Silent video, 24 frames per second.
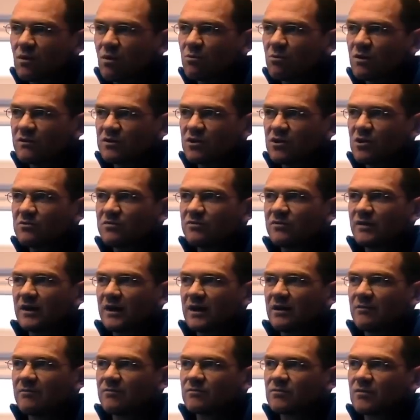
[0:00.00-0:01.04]
with
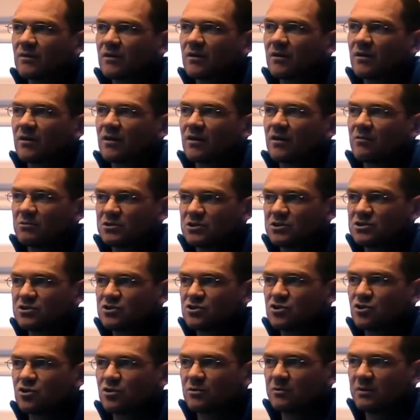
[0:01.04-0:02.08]
UFIT, which is a
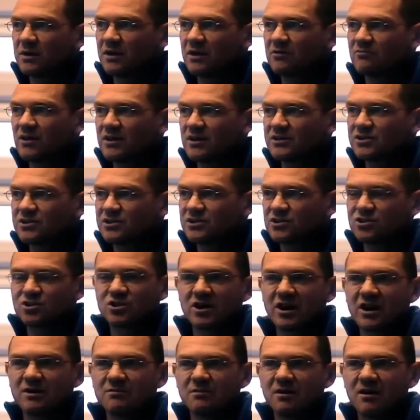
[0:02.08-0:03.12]
European registered
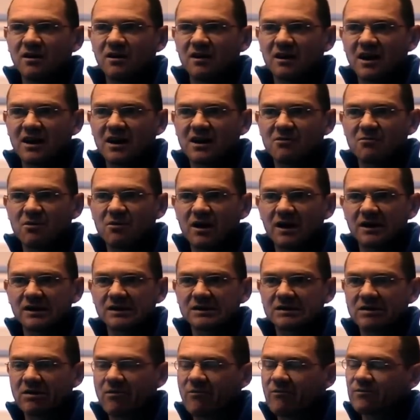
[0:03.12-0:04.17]
trademark anyway,
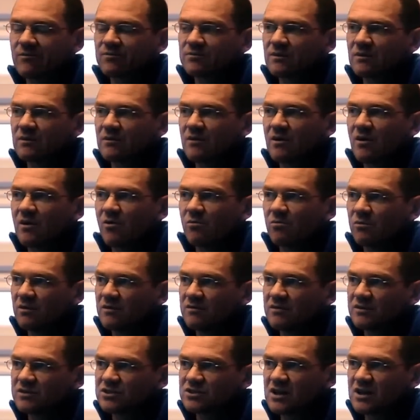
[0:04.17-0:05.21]

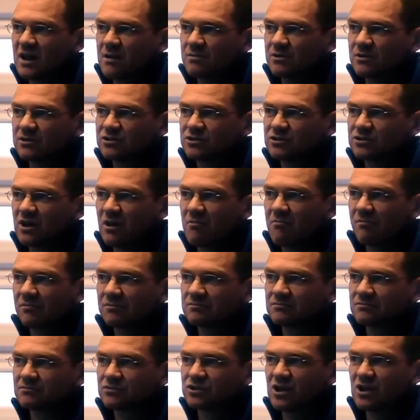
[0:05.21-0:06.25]
we've established, um,
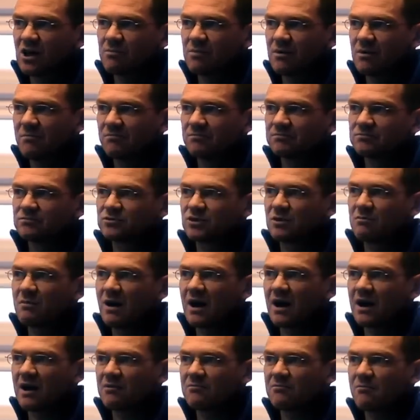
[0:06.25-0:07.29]
set up a
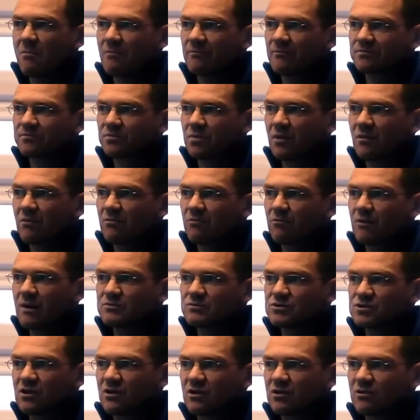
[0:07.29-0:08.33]
domain
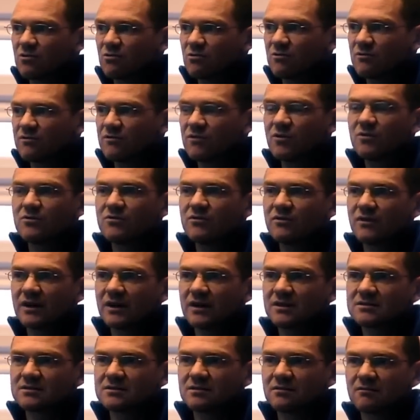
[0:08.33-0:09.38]
website called
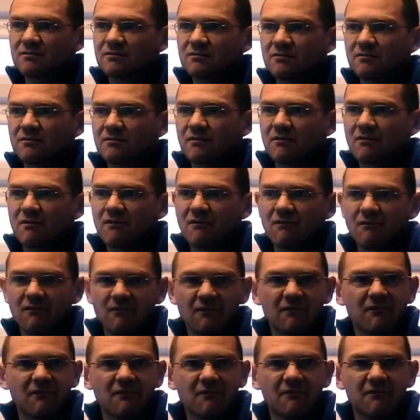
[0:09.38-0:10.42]
VooFit,
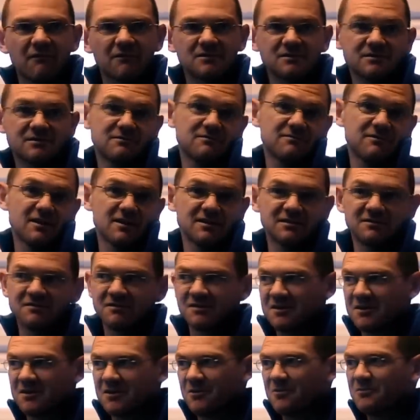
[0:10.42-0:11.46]
which is French
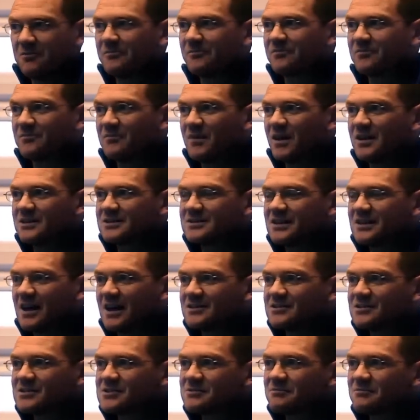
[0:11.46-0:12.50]
for you, makes
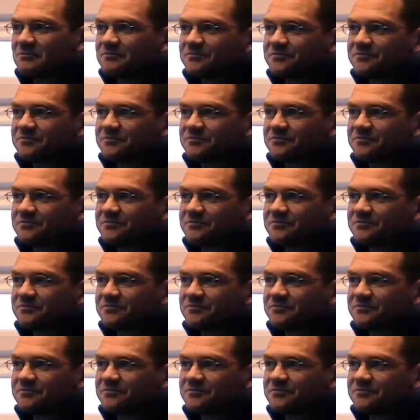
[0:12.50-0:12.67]
sense.